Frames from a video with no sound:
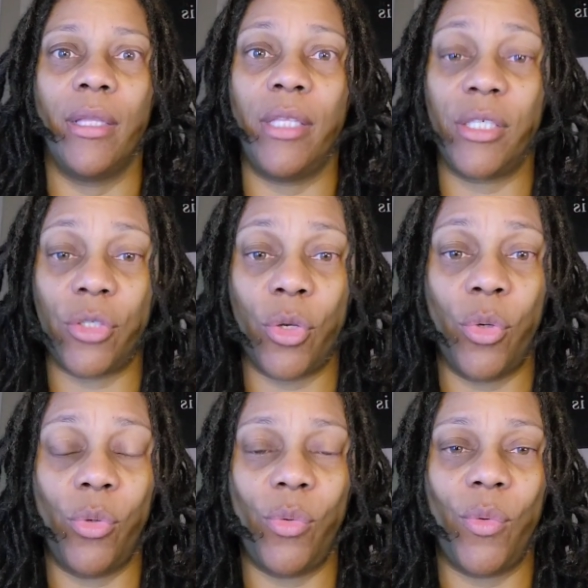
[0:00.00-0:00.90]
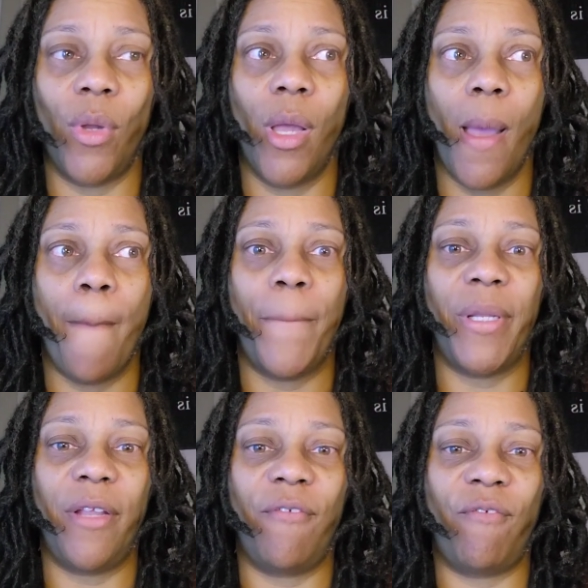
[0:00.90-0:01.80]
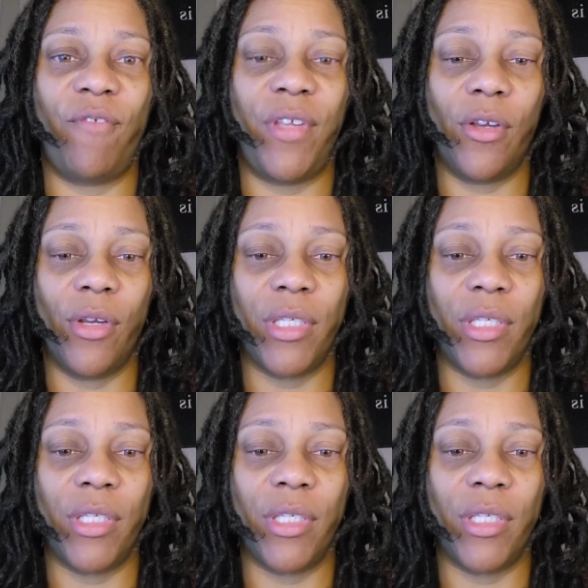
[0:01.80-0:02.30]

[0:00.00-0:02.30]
this cool. But if fear